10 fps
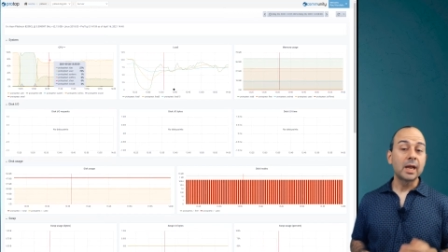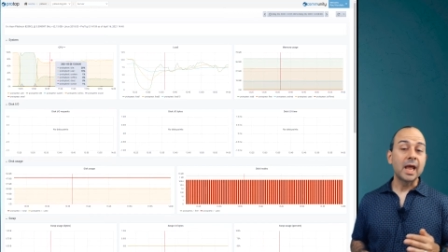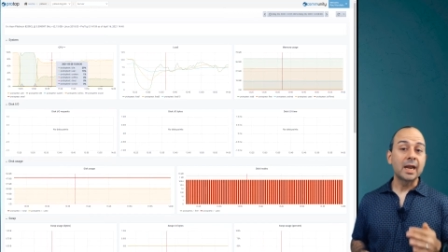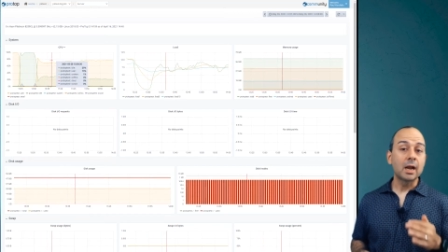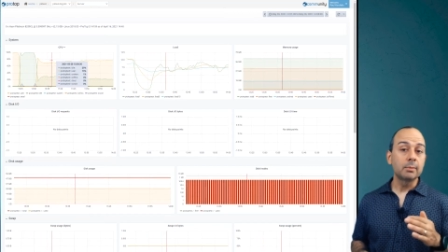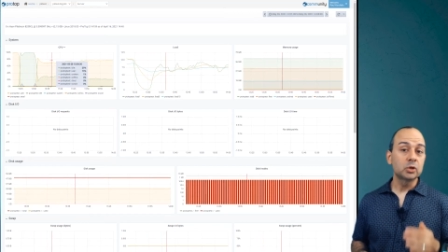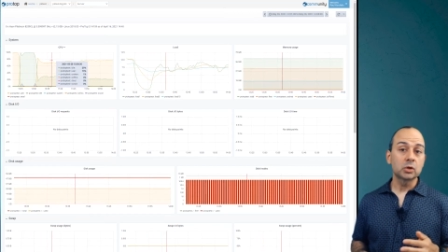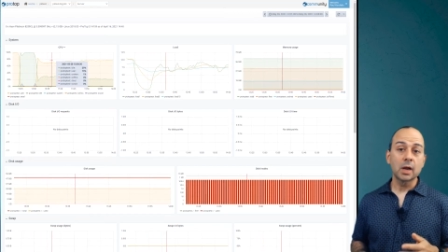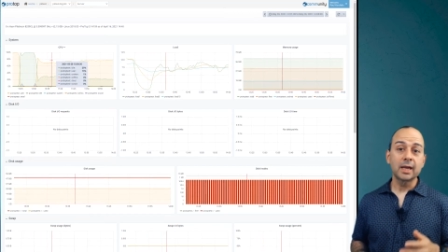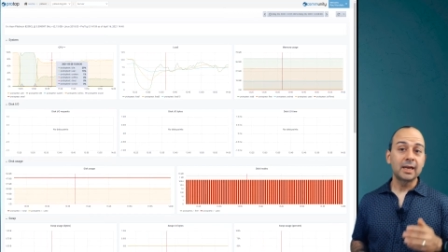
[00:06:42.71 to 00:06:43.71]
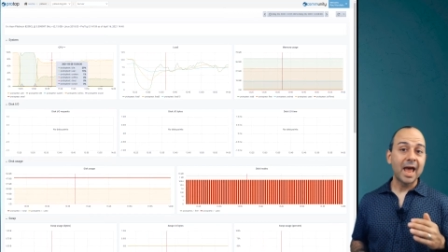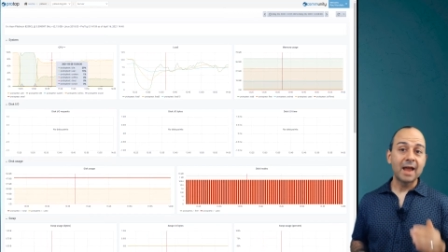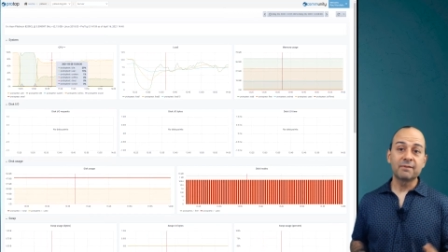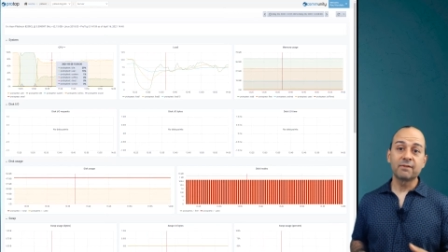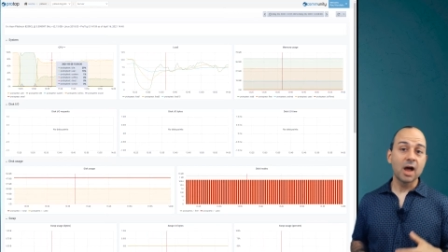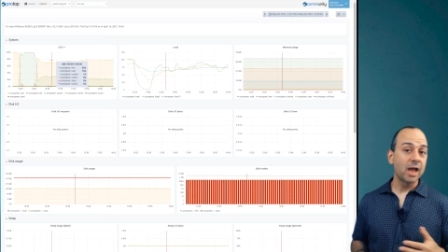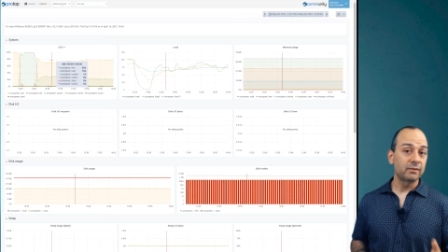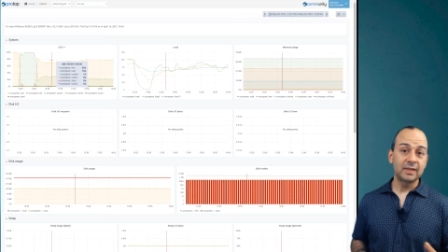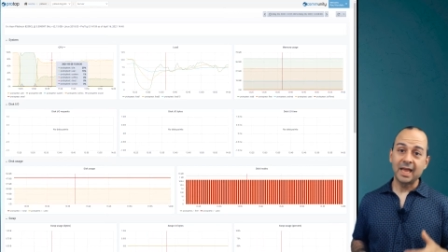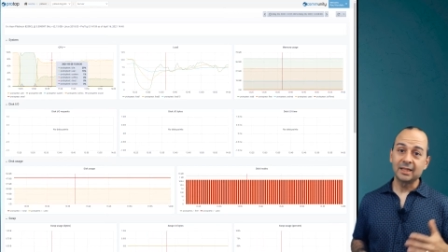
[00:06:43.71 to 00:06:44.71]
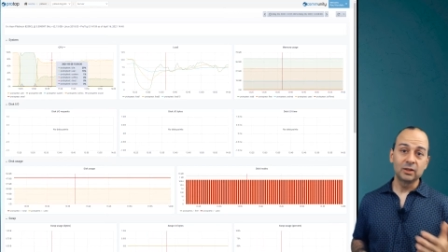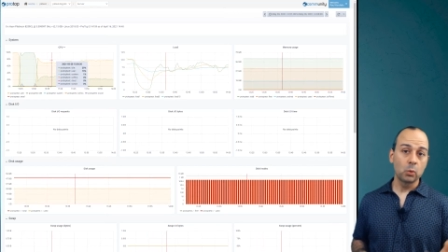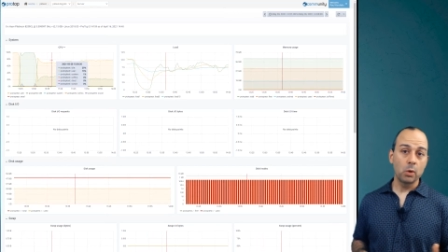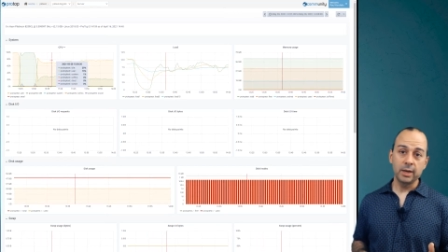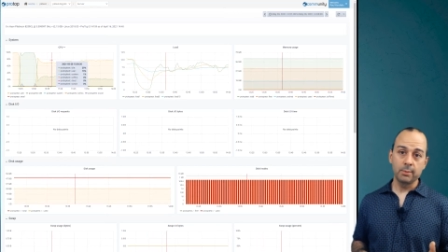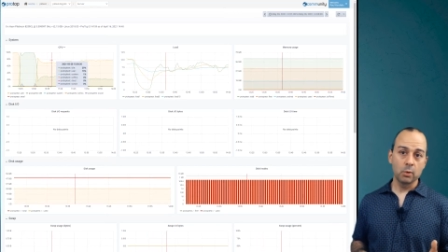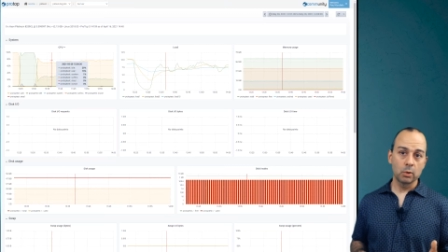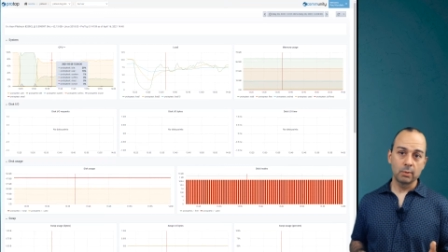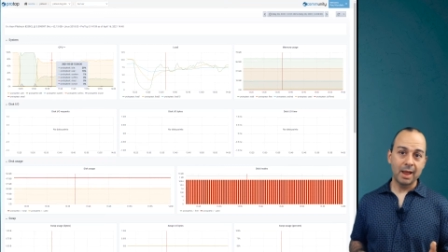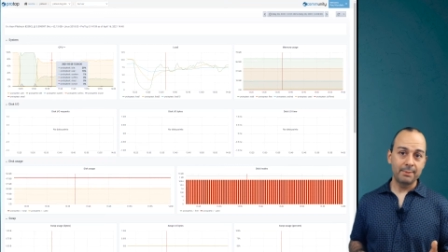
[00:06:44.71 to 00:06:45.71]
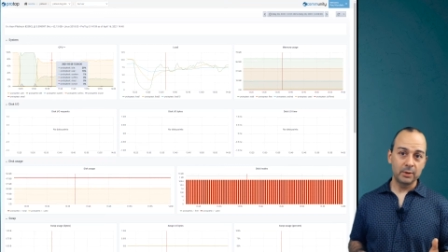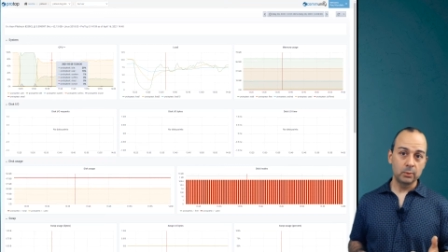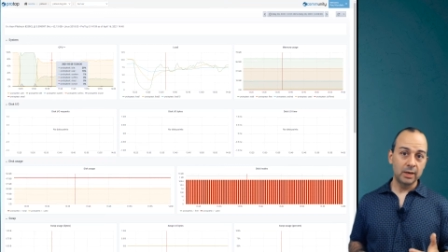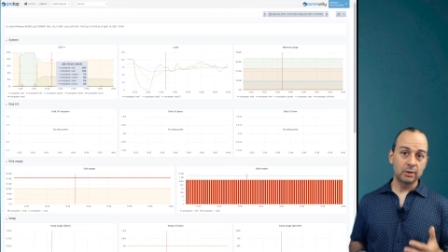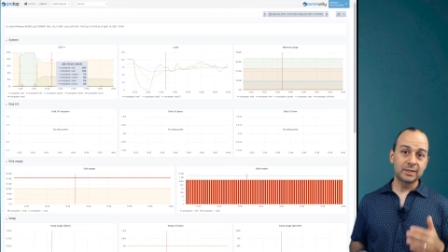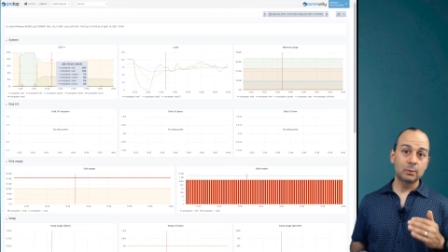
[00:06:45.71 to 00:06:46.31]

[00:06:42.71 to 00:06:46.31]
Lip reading: And I'm sure I could add 5, 10, 20 more rapid readers.